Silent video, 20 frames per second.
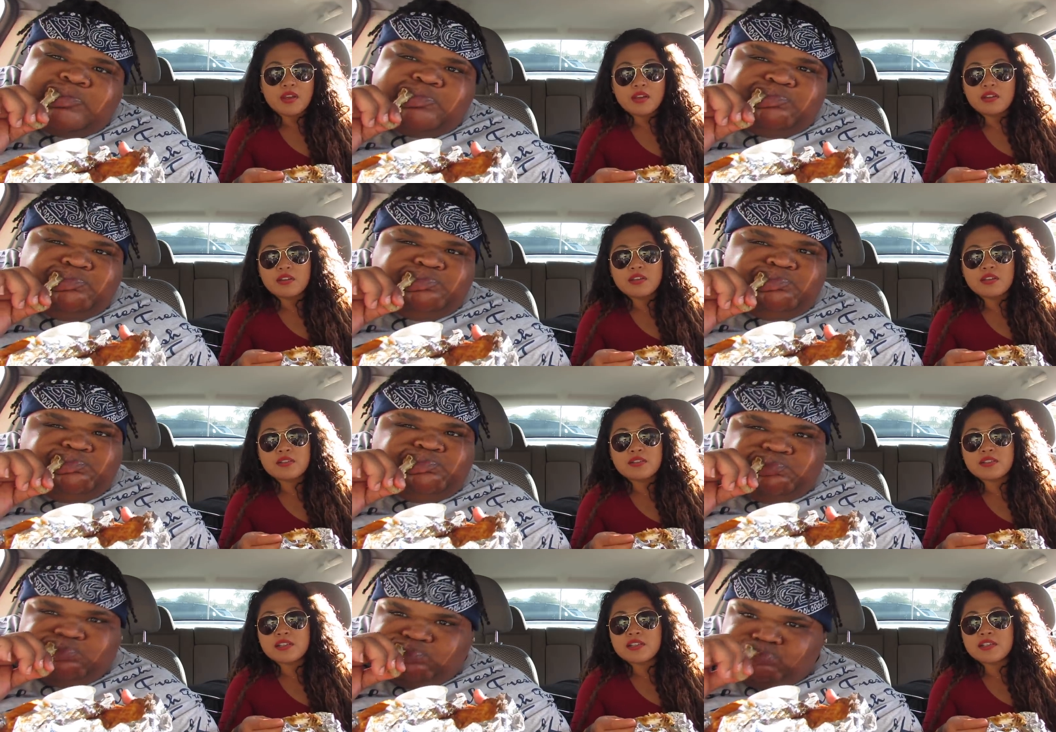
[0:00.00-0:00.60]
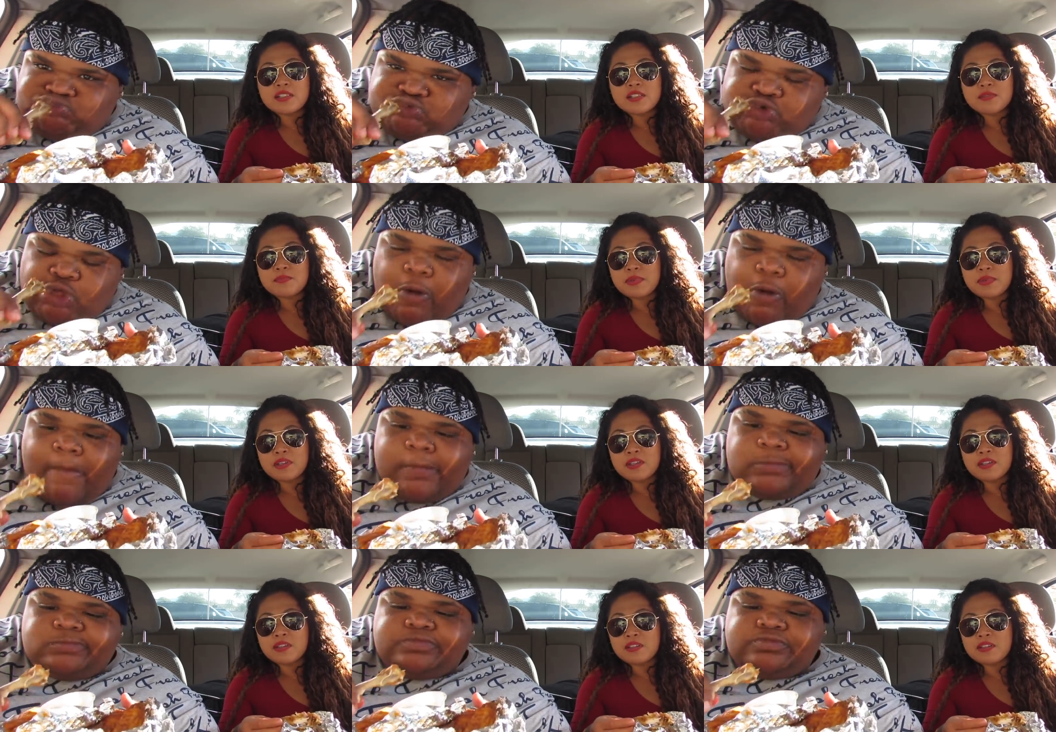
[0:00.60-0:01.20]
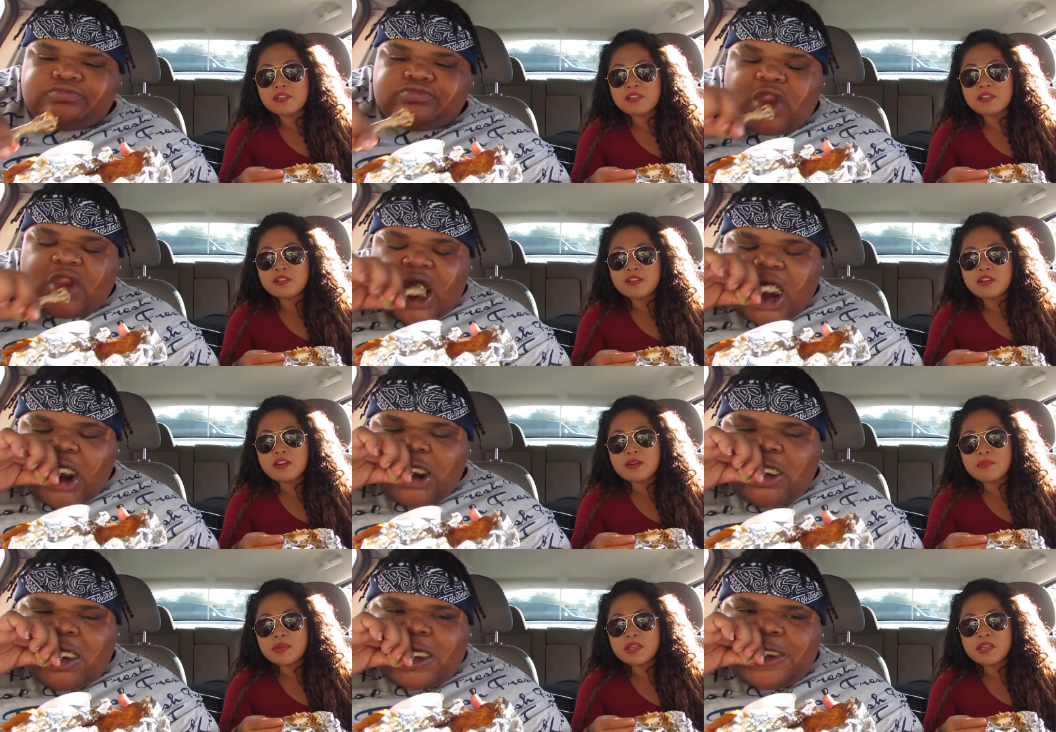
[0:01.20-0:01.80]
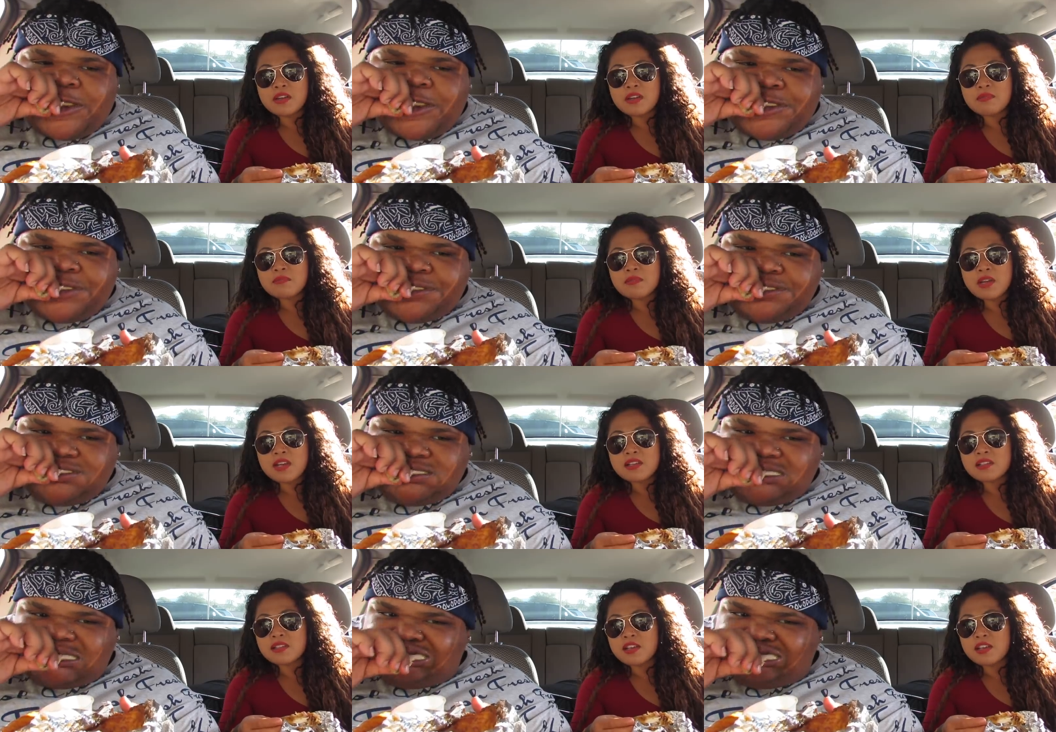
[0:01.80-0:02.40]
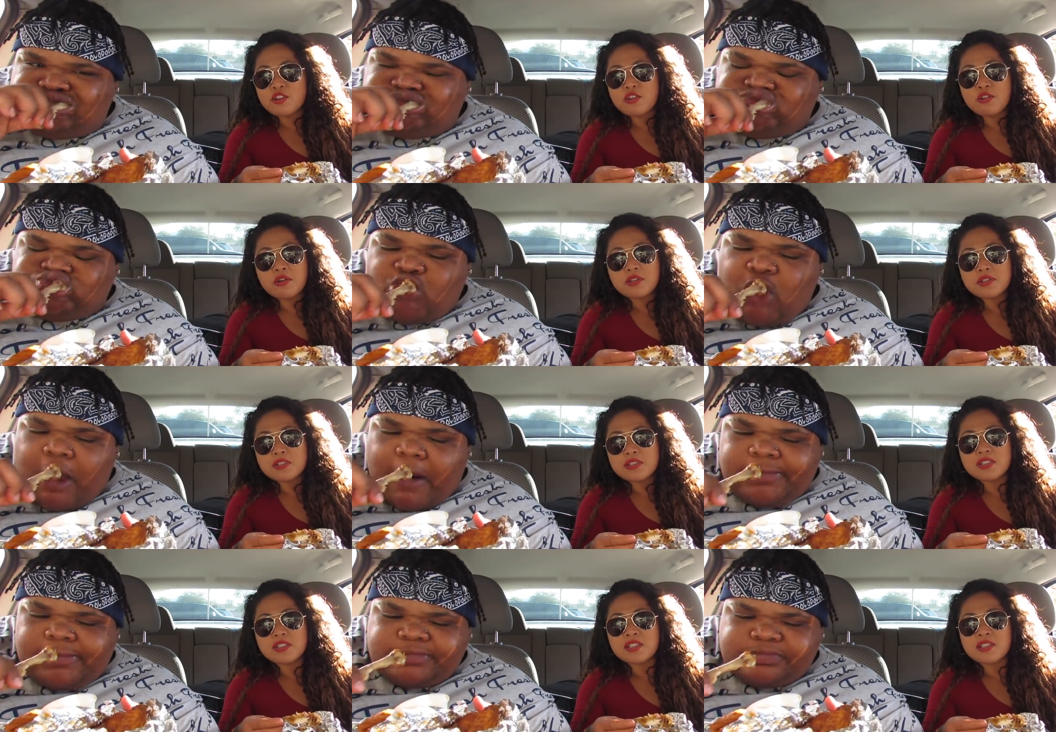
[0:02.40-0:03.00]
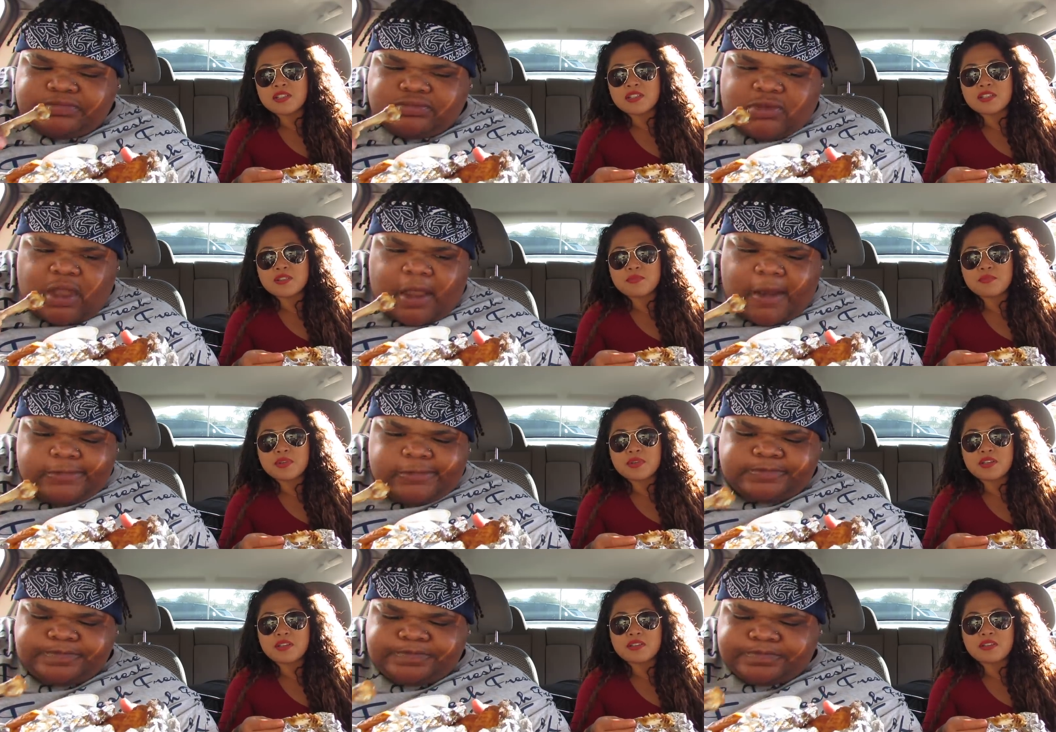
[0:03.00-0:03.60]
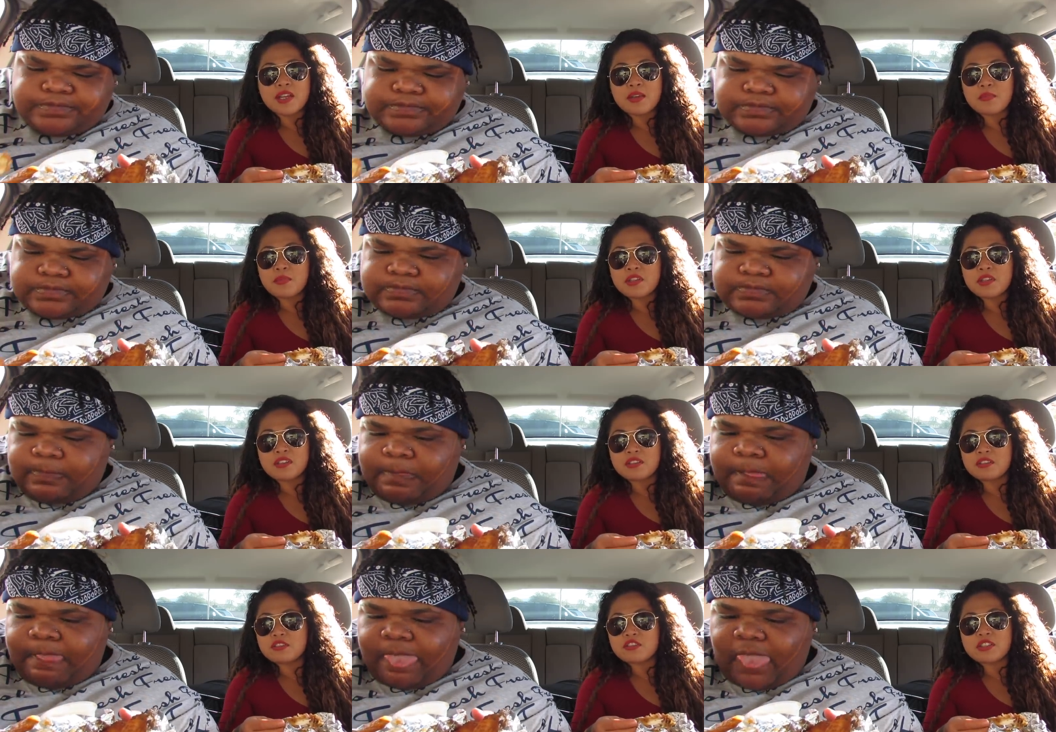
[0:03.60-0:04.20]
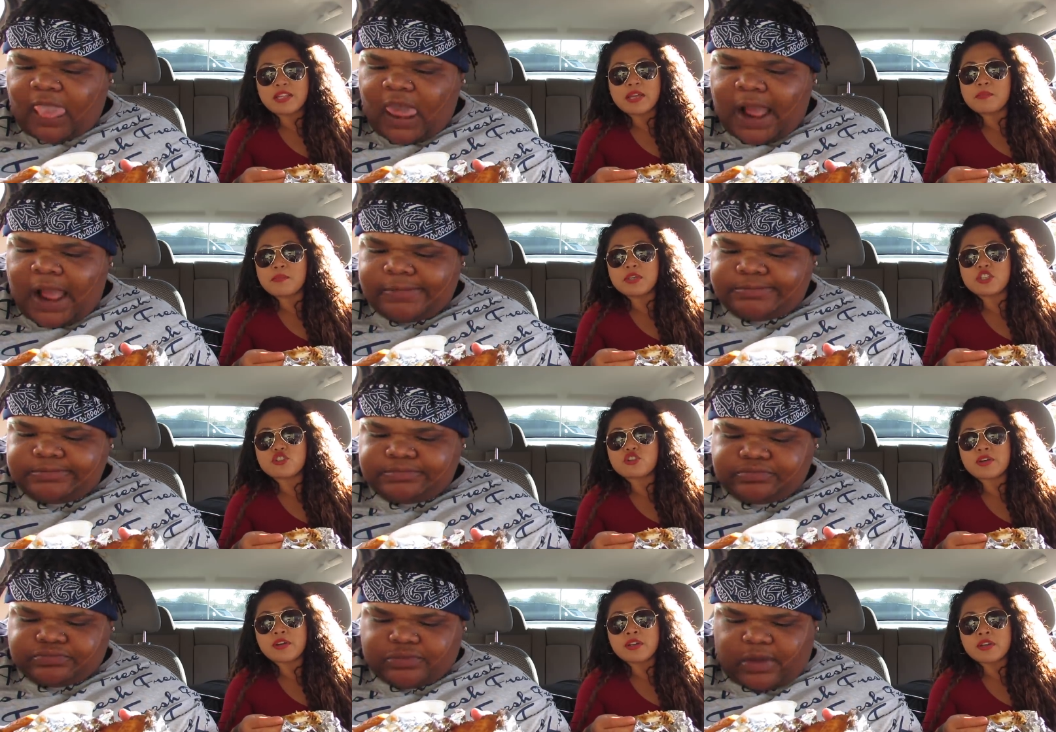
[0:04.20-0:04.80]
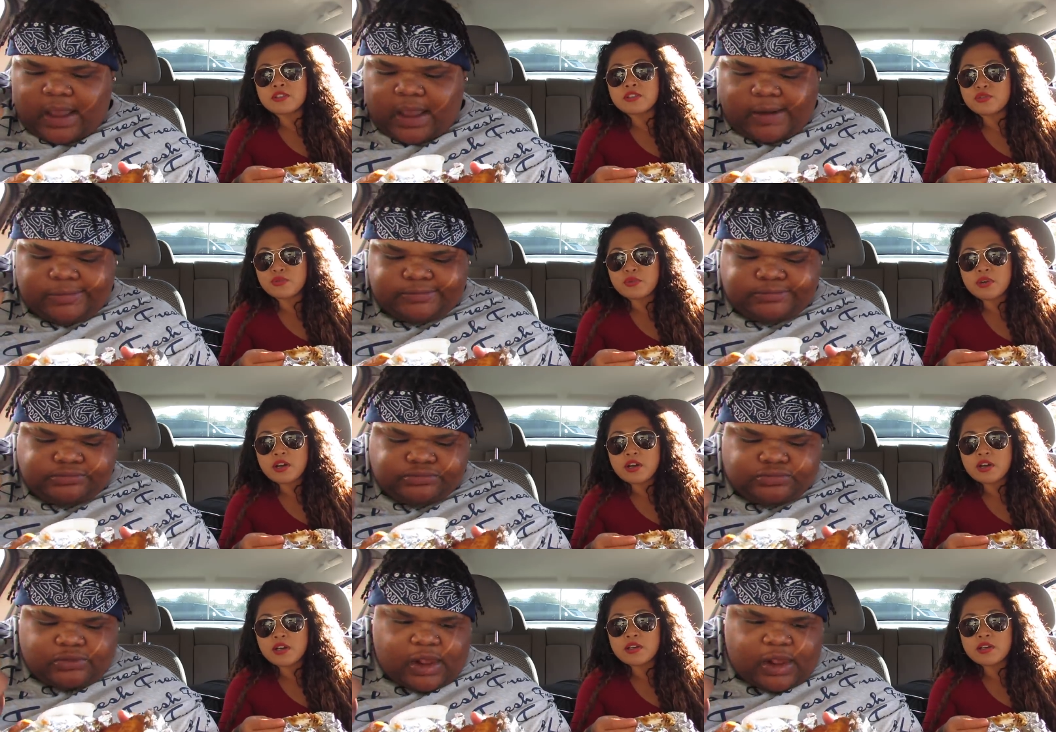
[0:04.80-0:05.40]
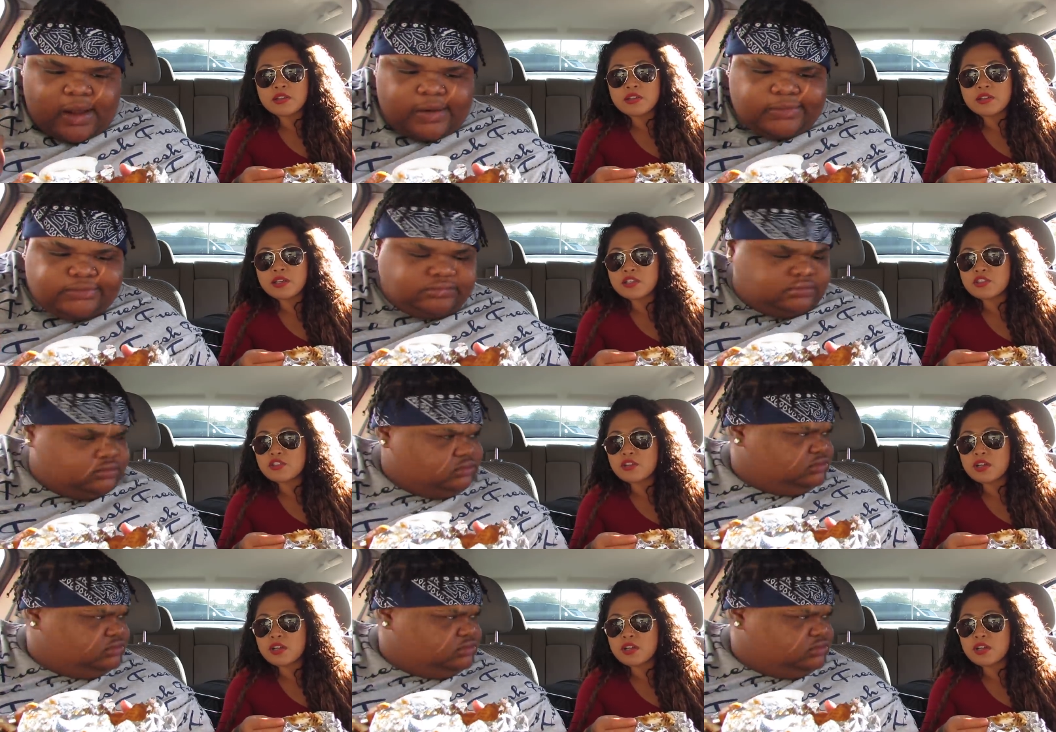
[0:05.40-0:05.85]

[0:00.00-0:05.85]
Speaker 1: These studs be, you know, I mean, I'm not saying all studs, but they be they be trying too hard. That's what